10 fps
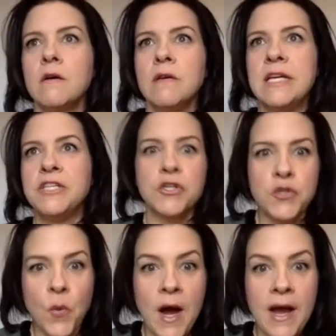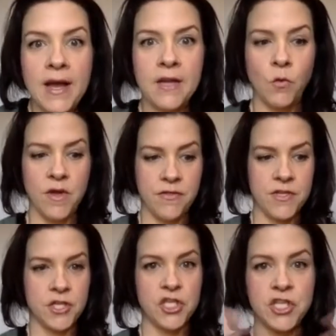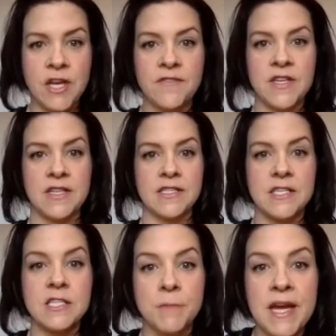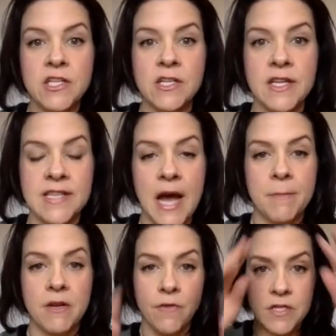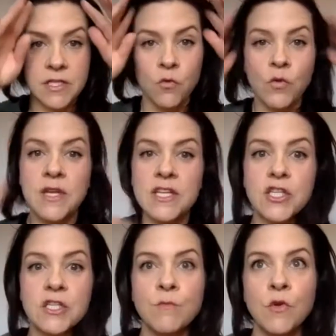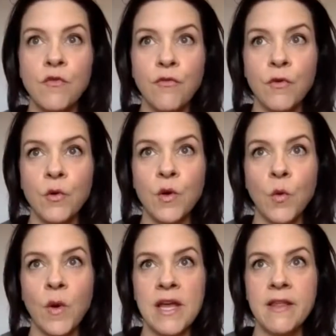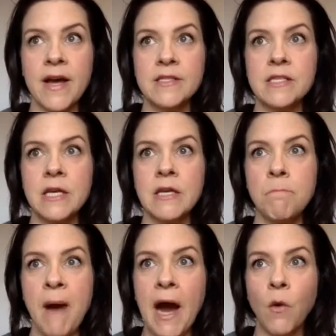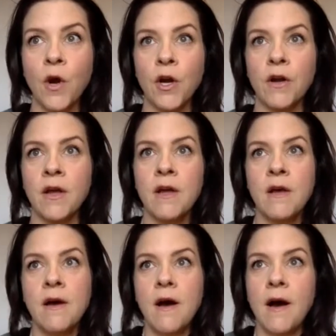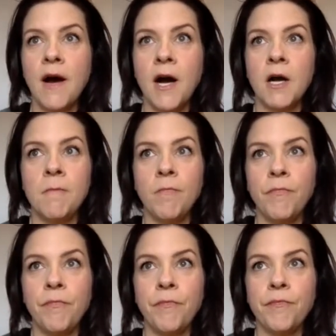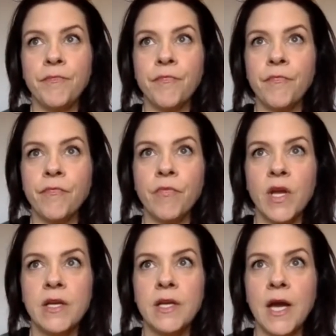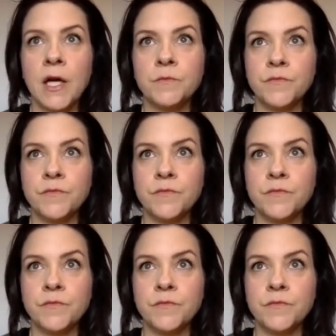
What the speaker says: intertwined with this shift and this expansion that's happening for us and really just move through in a way that's empowered. Yeah.